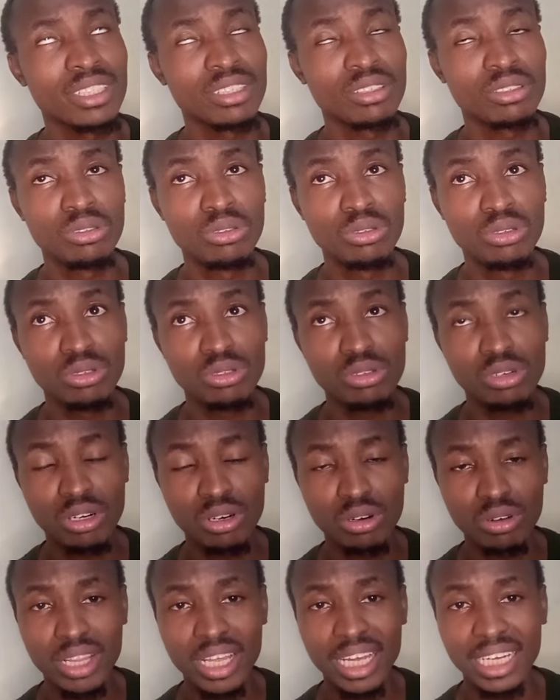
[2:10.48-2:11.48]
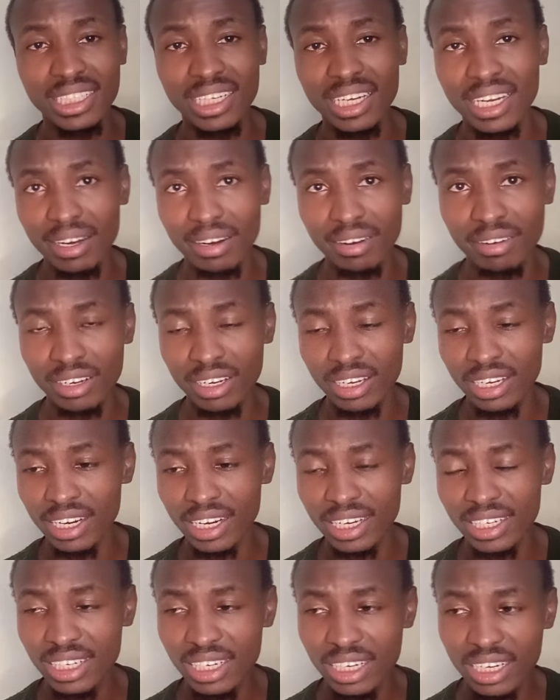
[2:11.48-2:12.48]
you all know that
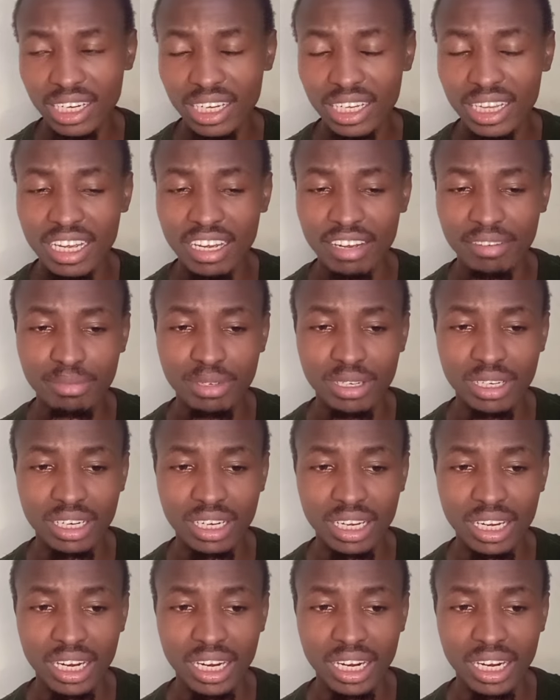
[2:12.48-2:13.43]
recently there have been